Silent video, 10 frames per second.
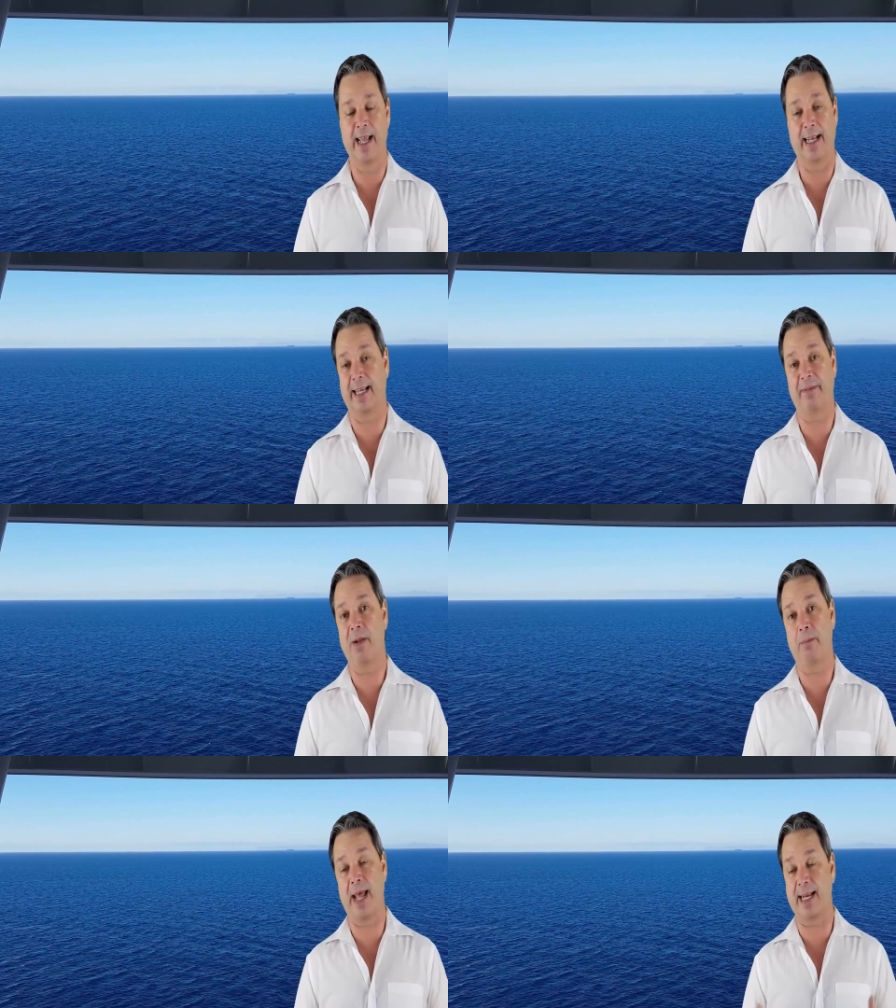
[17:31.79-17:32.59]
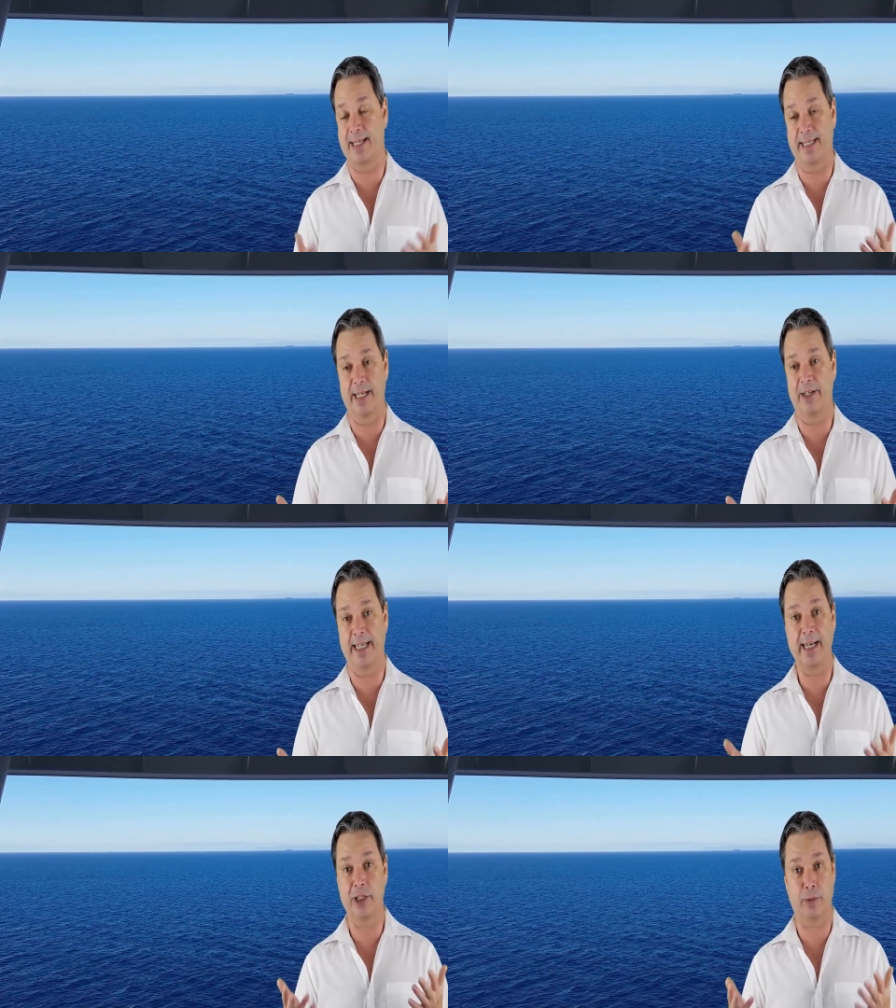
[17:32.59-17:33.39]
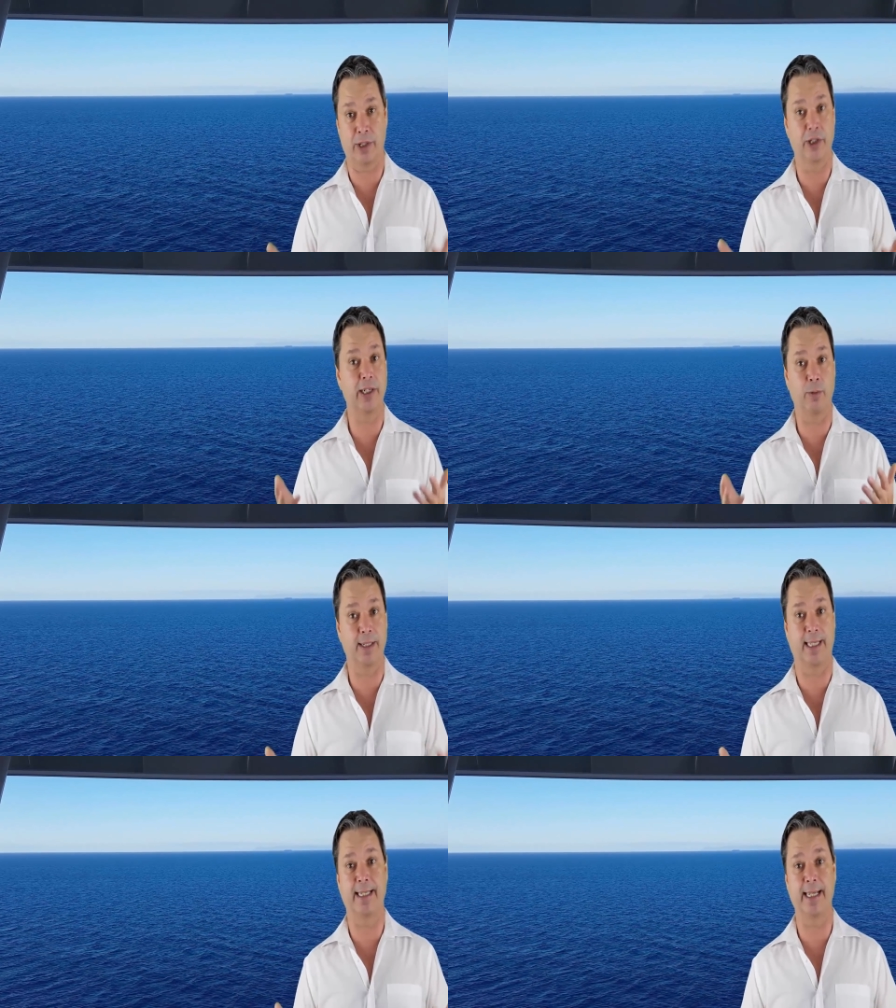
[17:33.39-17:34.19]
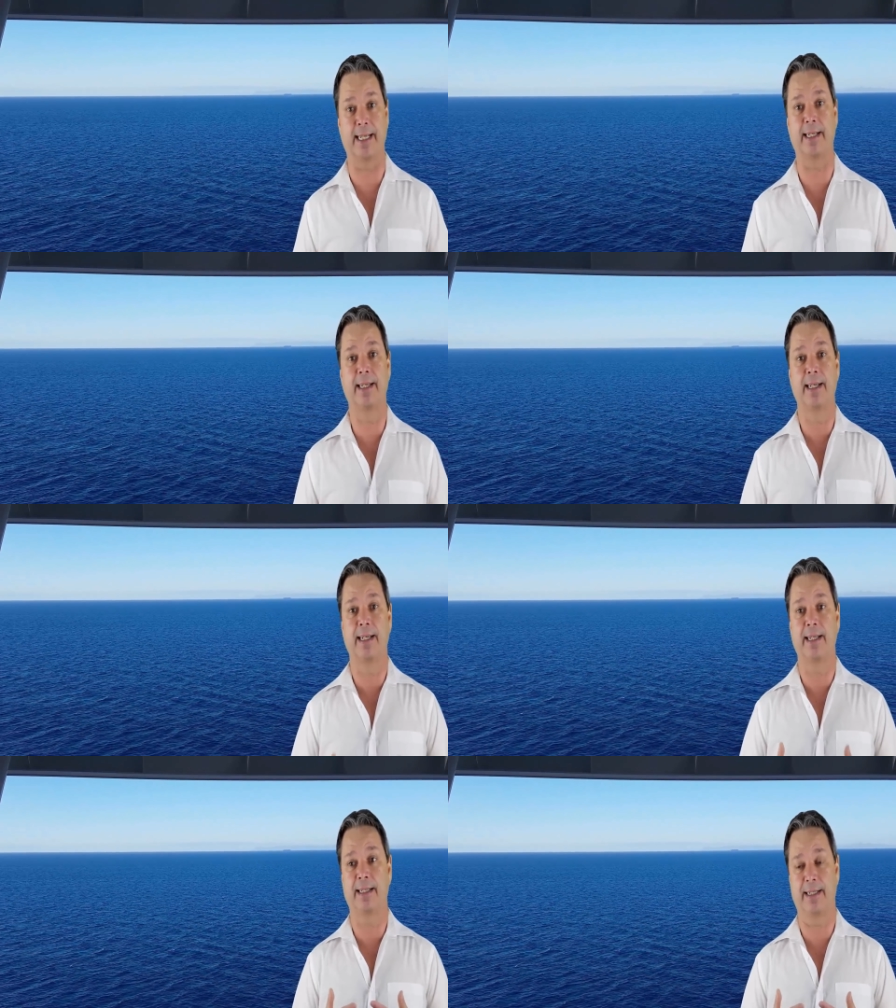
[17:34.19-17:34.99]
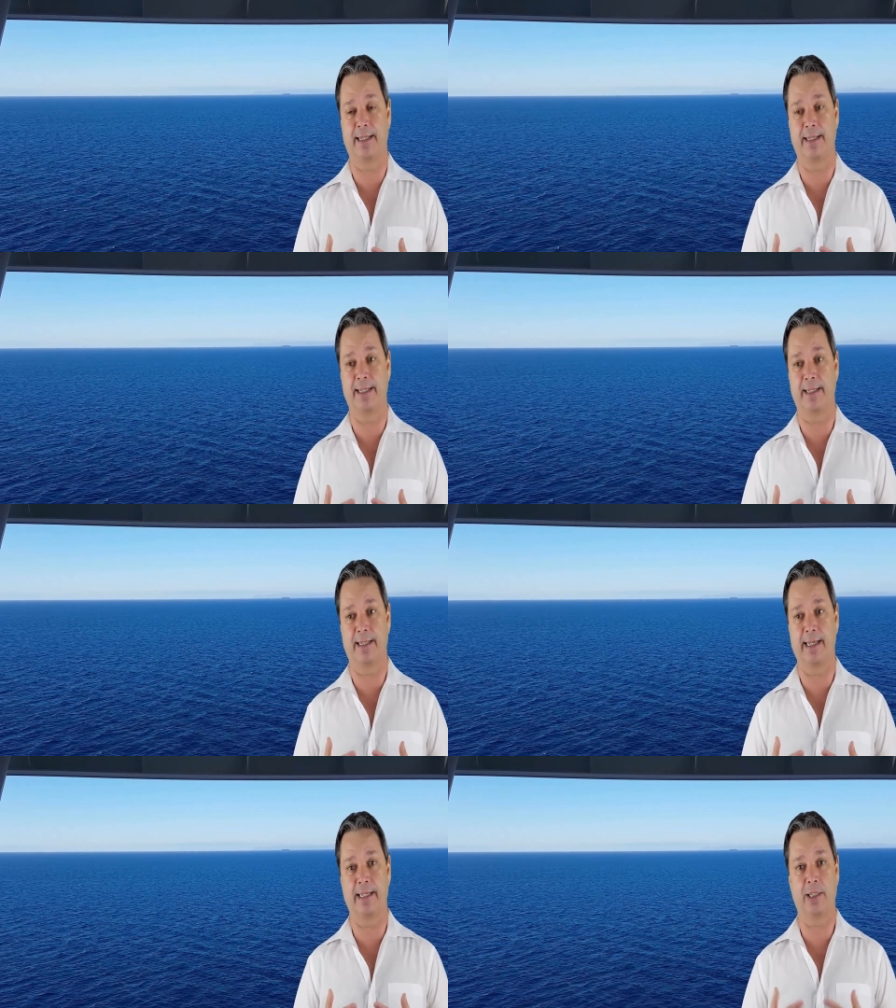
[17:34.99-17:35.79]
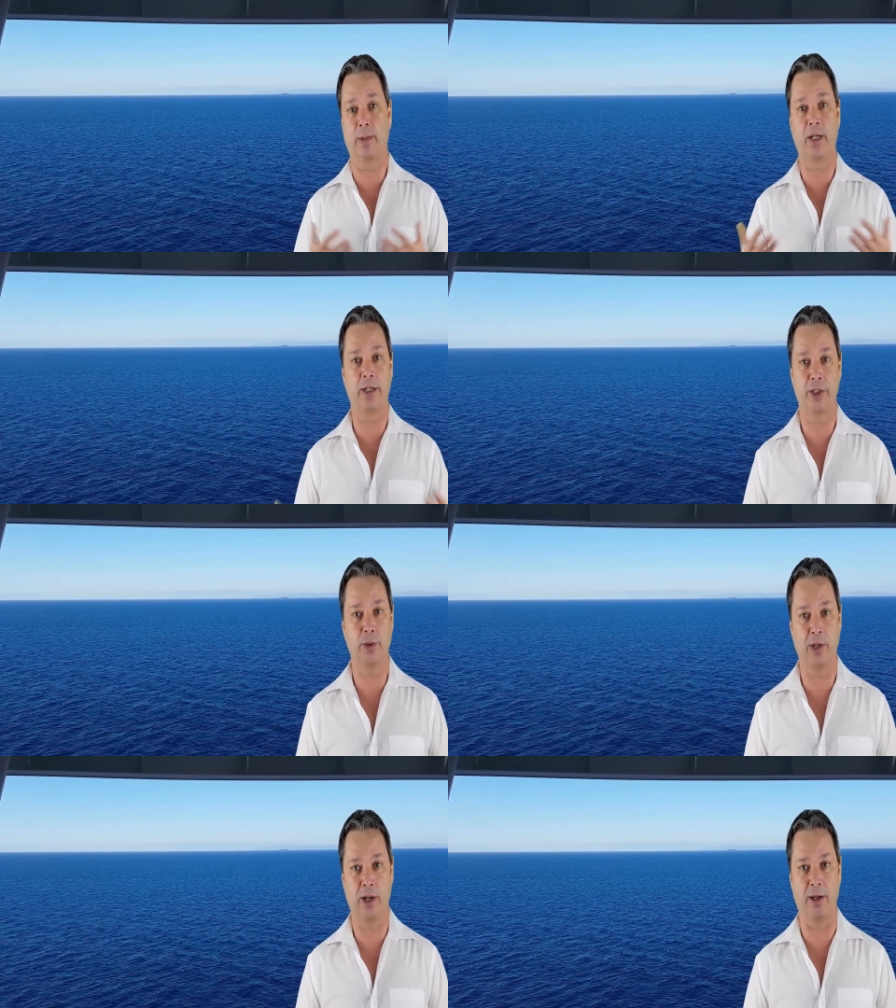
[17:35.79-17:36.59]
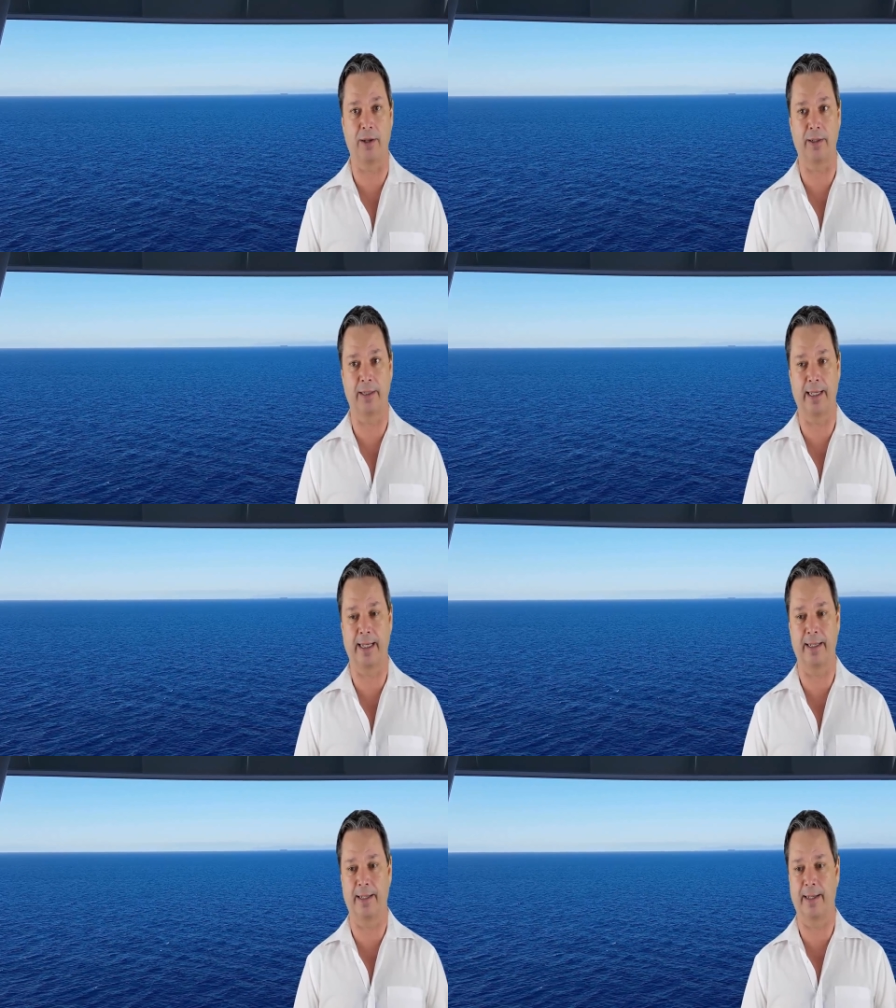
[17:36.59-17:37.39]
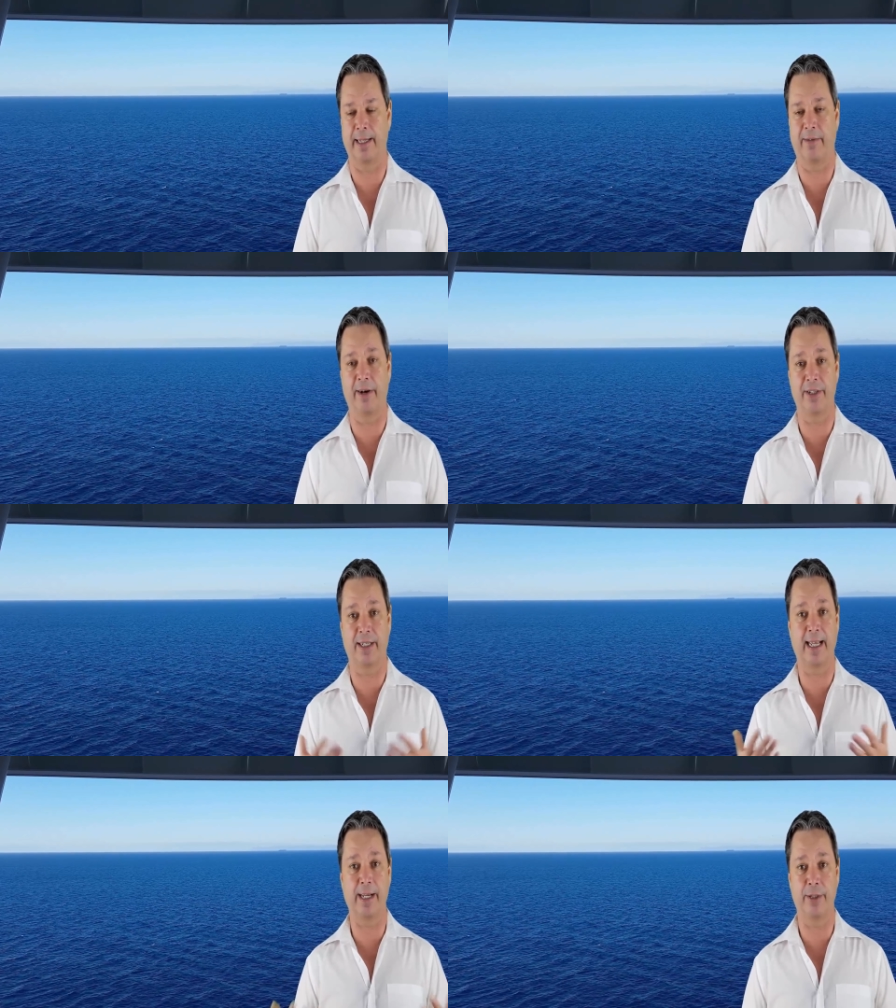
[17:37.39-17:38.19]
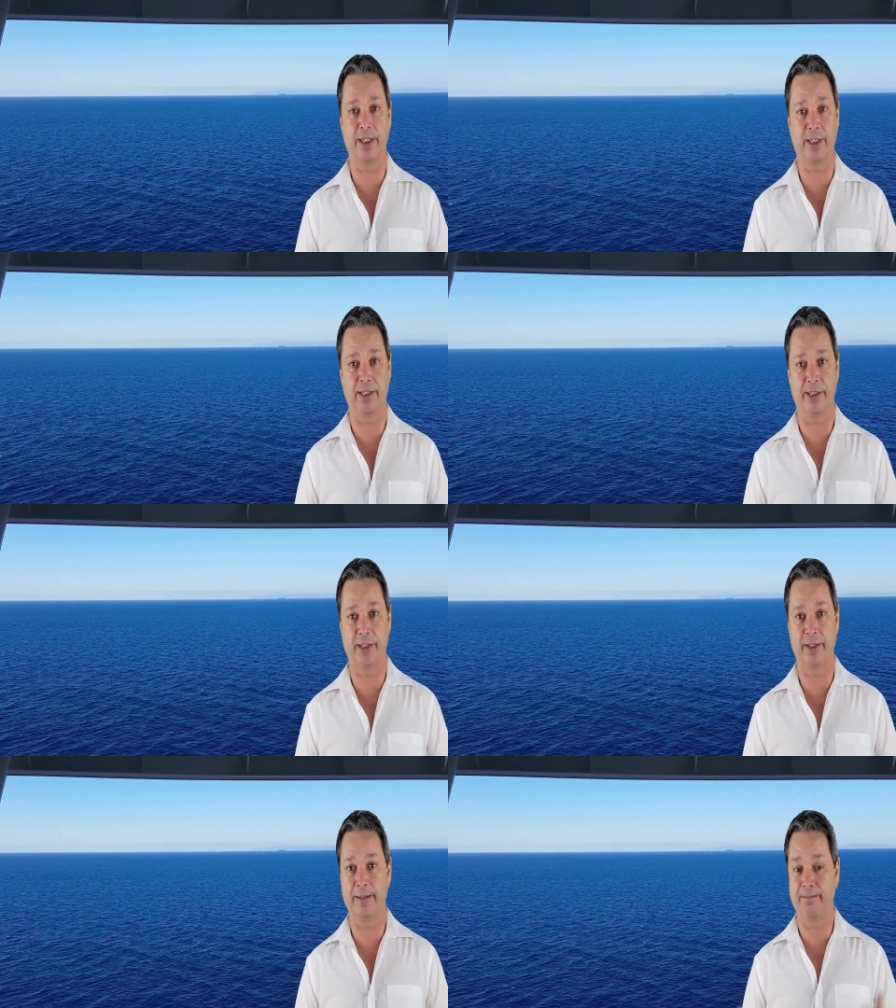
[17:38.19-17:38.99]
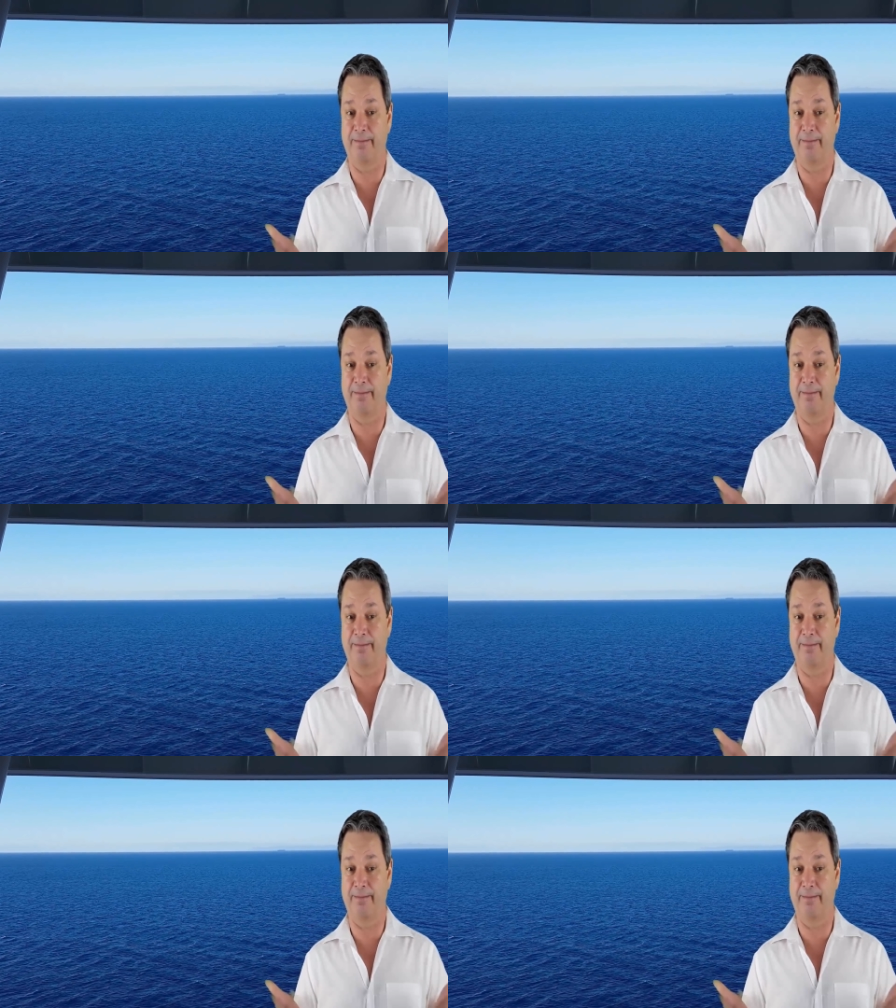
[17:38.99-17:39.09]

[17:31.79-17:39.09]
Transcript: And I felt bad because the entertainers were good at what they did it, it just it just went on too long. And uh, as far as the language is concerned,